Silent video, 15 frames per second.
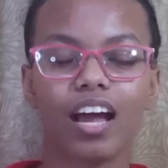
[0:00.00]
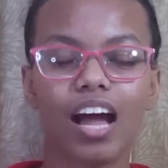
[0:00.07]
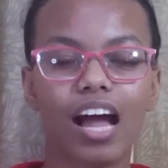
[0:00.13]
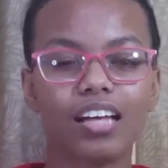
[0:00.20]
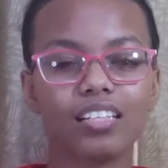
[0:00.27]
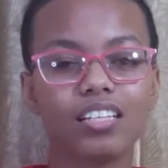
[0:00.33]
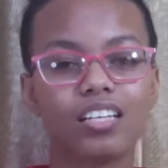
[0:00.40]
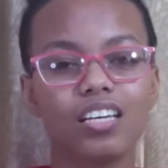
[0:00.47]

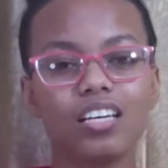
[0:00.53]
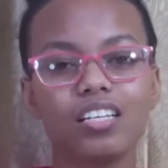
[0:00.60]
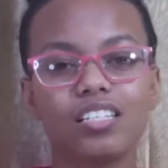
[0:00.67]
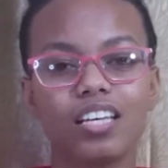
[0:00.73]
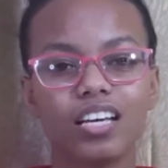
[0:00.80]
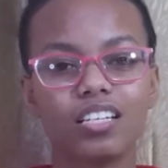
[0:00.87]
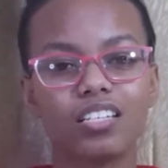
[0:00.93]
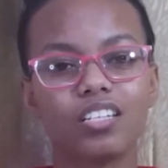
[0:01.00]
And the key
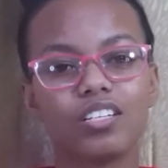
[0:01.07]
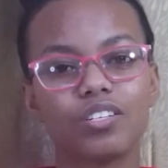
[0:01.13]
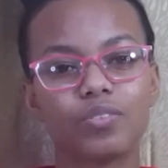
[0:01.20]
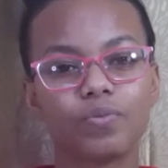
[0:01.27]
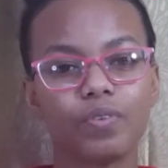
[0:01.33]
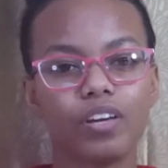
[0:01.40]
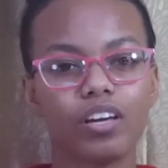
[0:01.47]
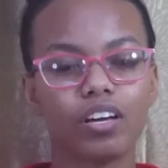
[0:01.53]
text this
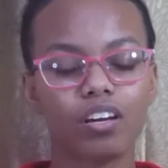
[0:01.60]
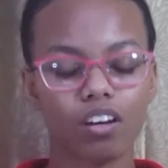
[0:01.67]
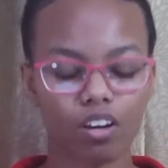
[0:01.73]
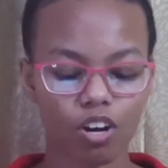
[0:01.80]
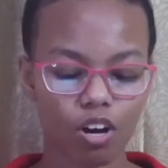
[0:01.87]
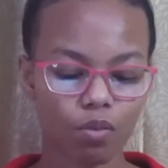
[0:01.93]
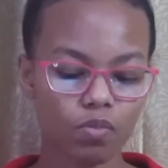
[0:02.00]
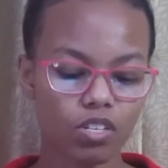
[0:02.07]
week
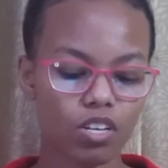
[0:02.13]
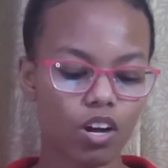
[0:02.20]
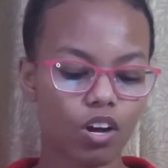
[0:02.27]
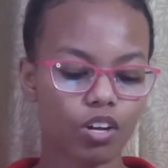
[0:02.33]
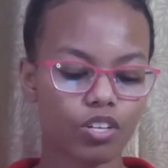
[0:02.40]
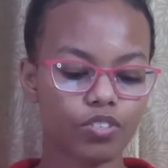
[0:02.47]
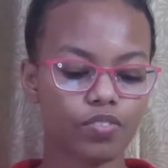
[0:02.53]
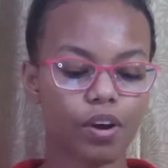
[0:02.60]
comes to
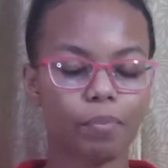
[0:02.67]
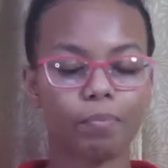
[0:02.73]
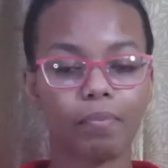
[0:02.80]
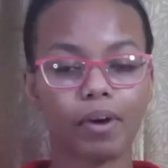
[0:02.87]
us from